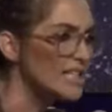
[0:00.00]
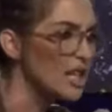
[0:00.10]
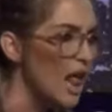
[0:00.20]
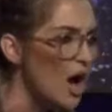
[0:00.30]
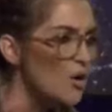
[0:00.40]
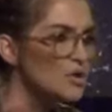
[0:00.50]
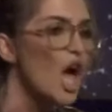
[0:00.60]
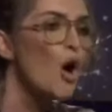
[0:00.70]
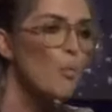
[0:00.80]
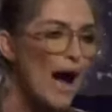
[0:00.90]
clothes.
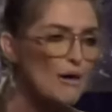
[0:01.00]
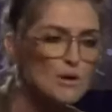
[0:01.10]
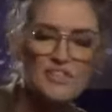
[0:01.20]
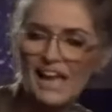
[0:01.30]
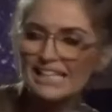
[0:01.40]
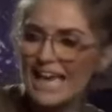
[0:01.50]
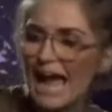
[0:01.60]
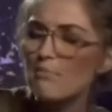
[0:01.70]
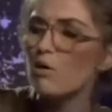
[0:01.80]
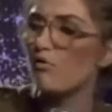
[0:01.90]
Why would they
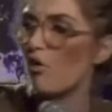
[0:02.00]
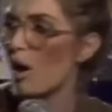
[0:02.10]
gamble for